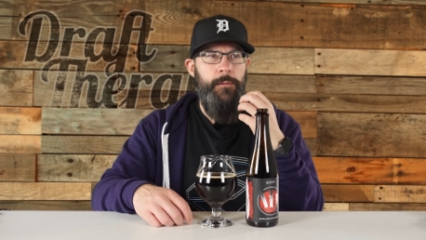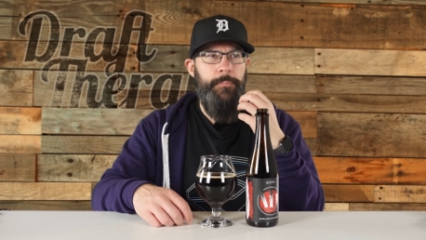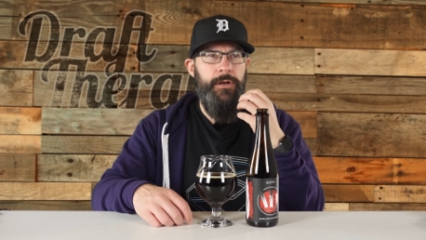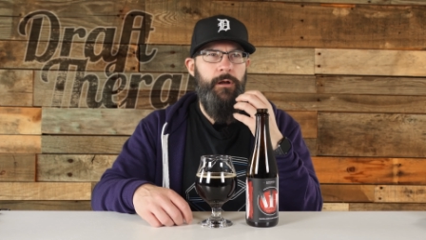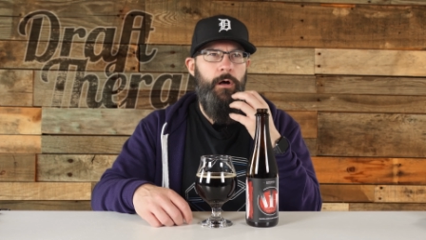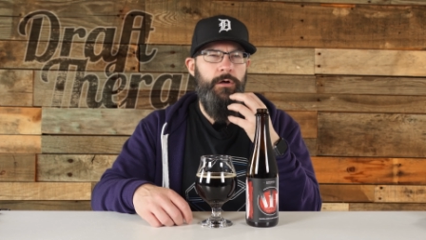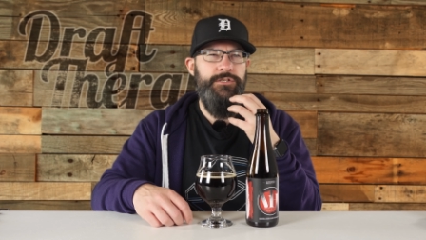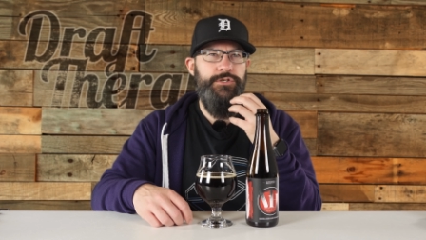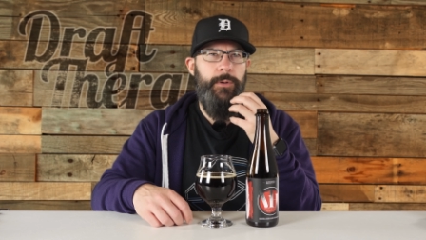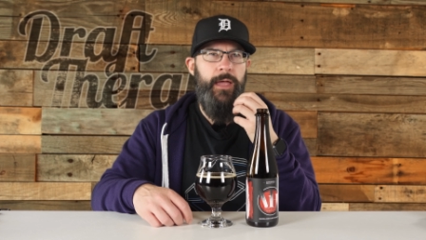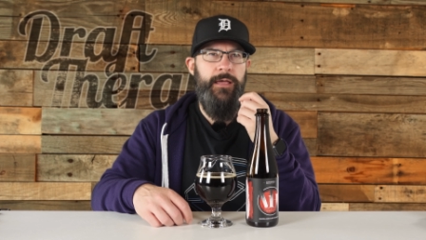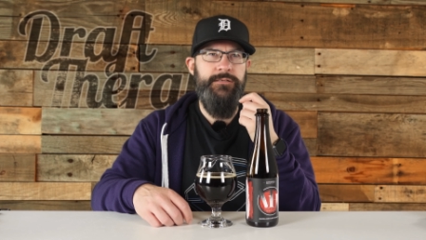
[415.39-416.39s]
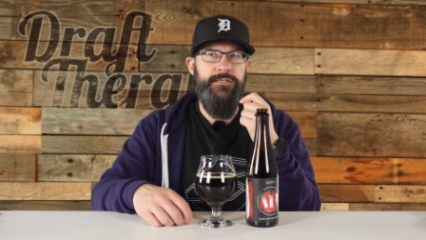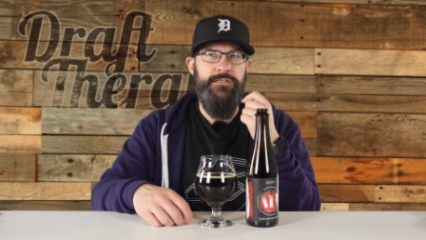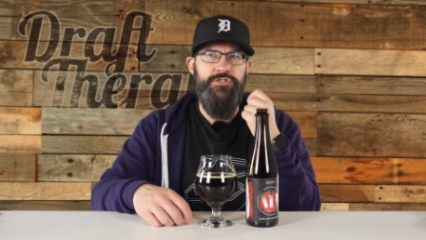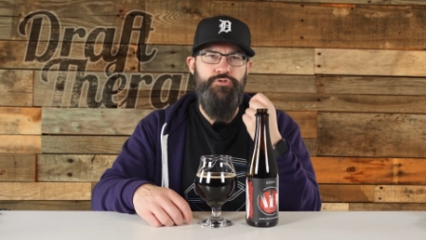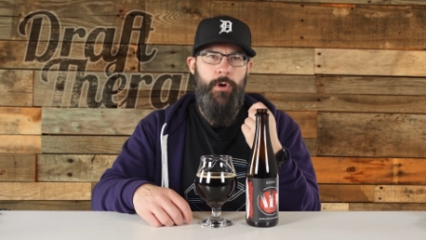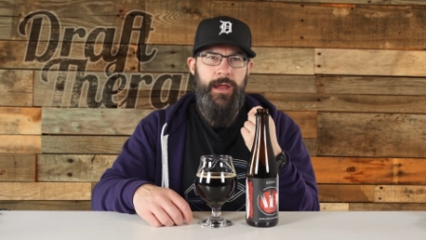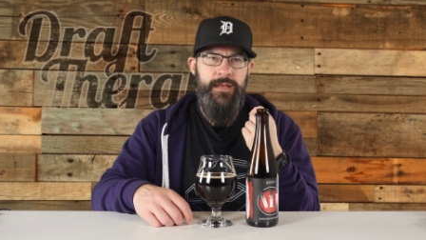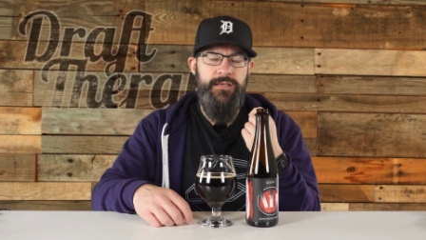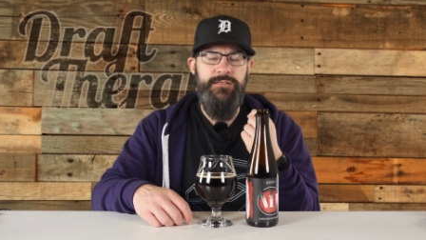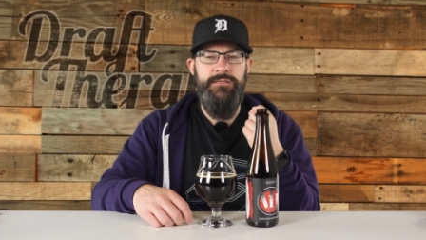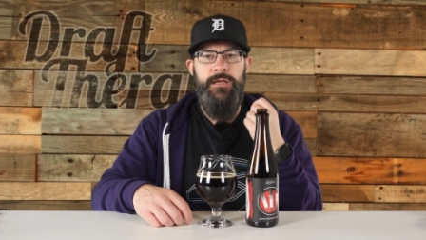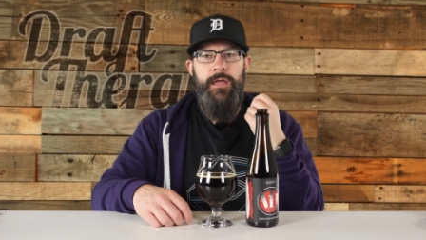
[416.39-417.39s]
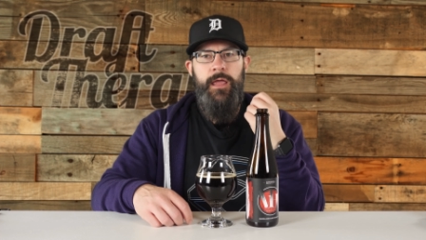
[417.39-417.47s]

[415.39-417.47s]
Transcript: but it also has this dryness.